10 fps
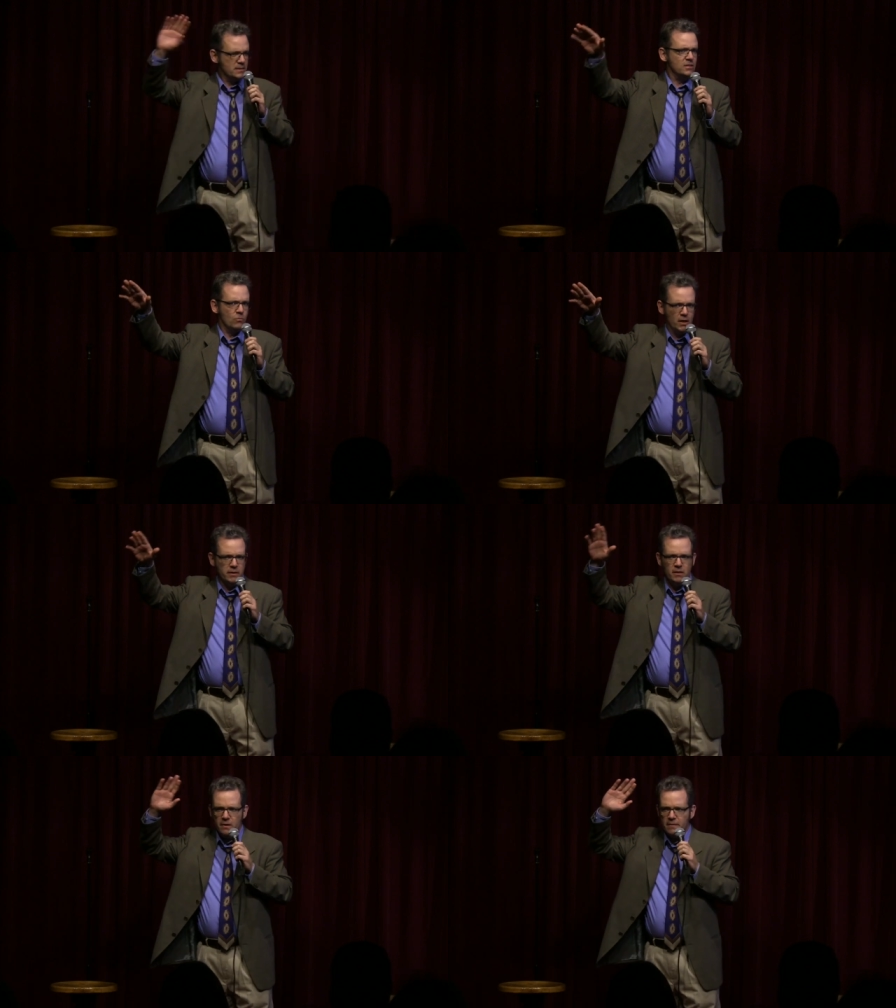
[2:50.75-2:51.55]
This is the
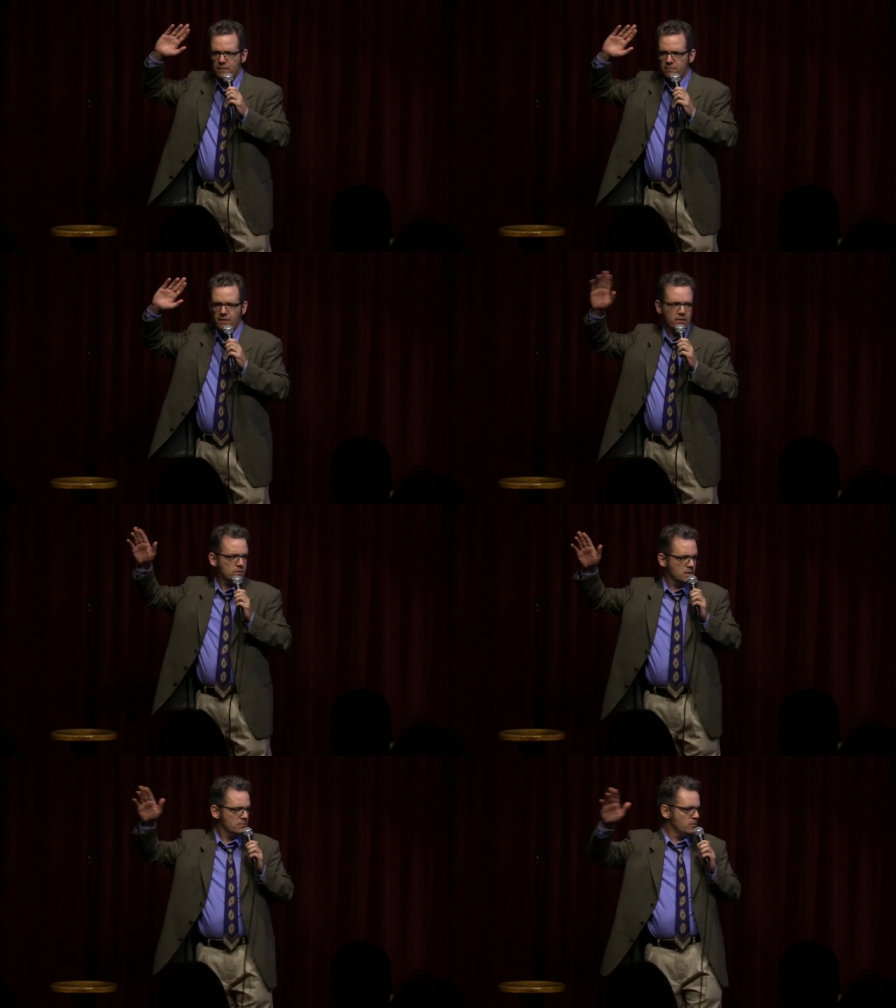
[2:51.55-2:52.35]
one that
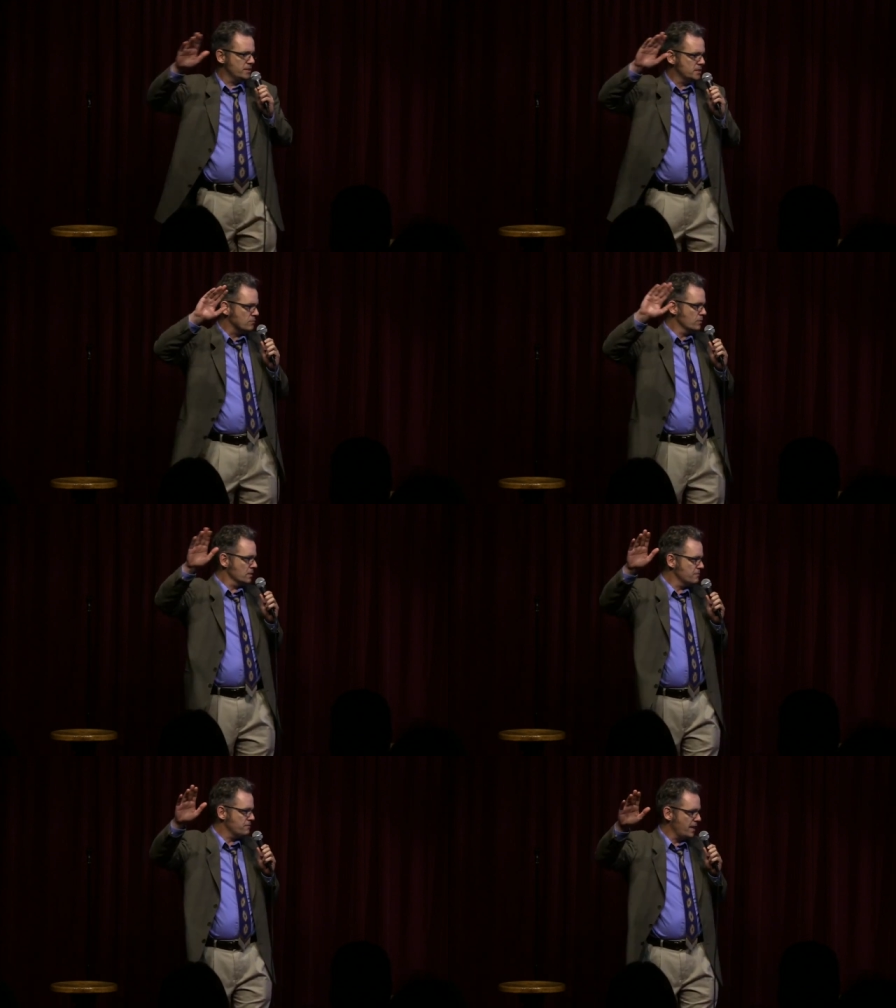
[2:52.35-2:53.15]
fighters in the movies hit
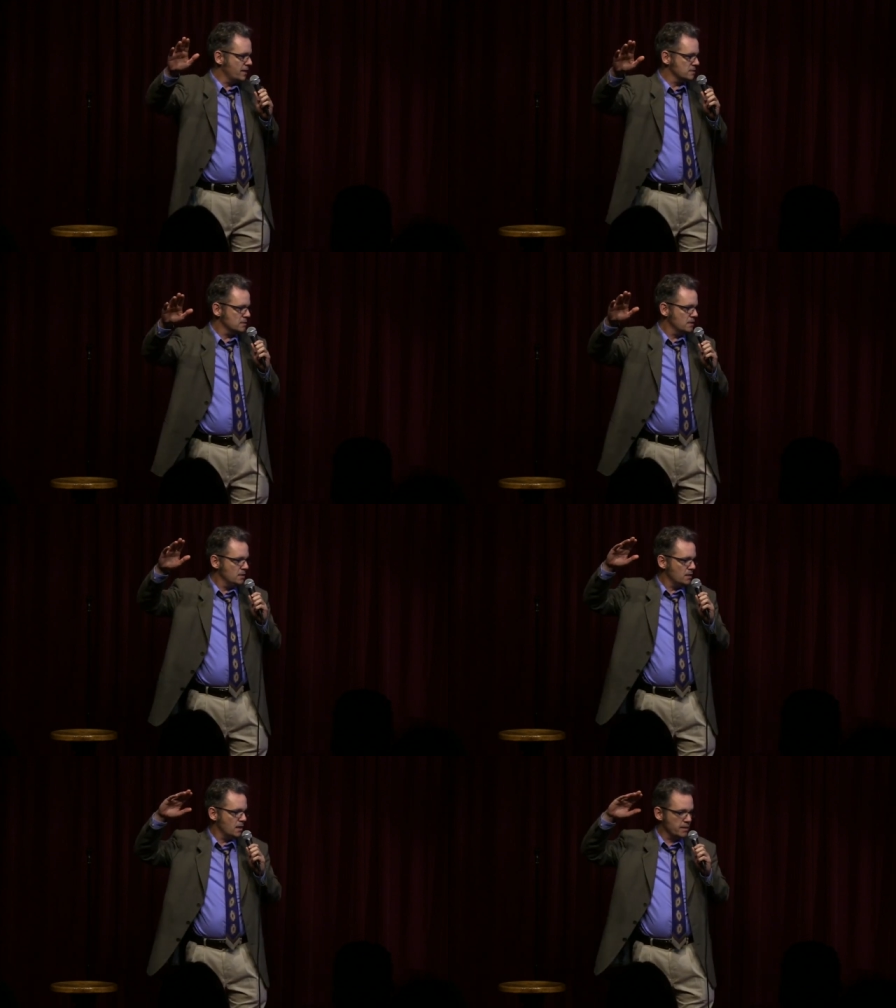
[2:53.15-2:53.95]
really fast
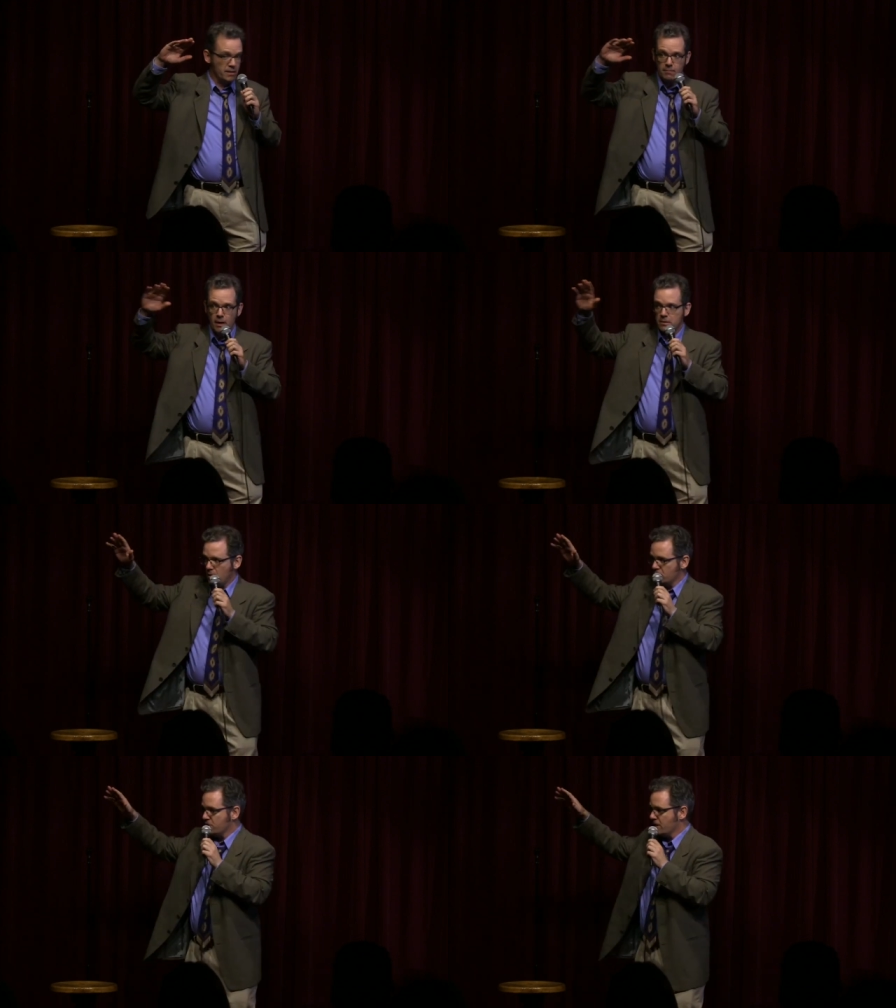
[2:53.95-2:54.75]
uh, in the
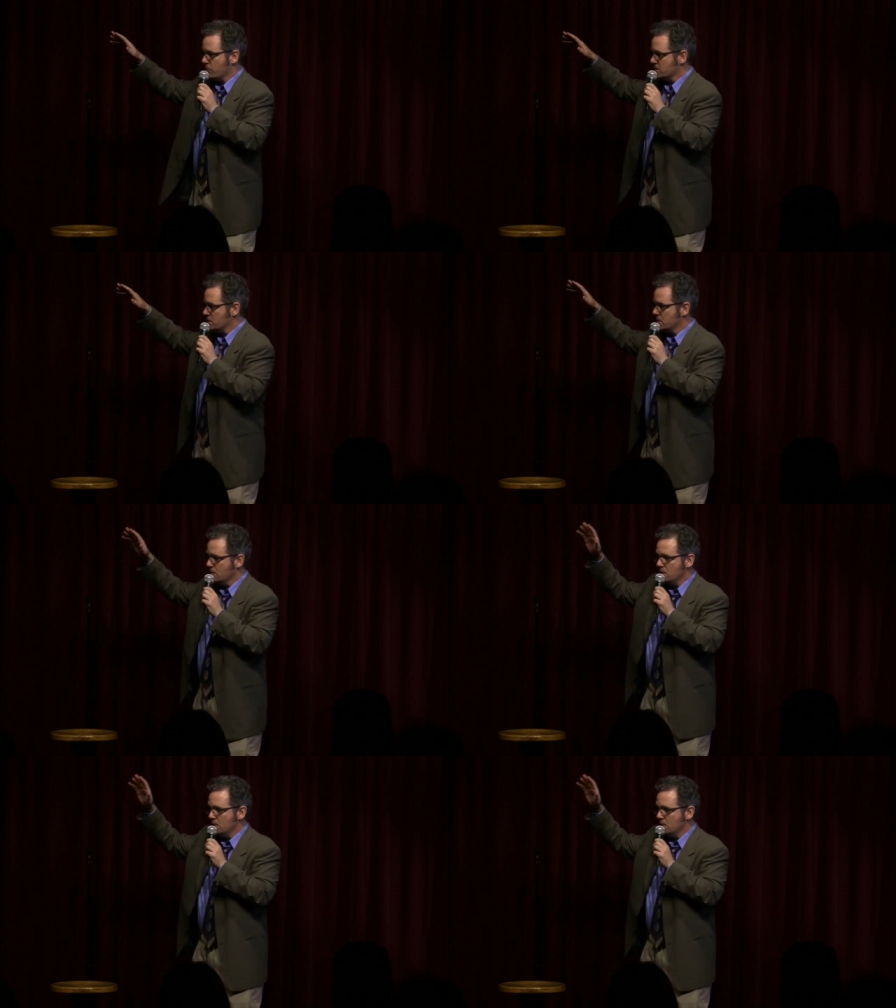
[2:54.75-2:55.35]
montage sequence,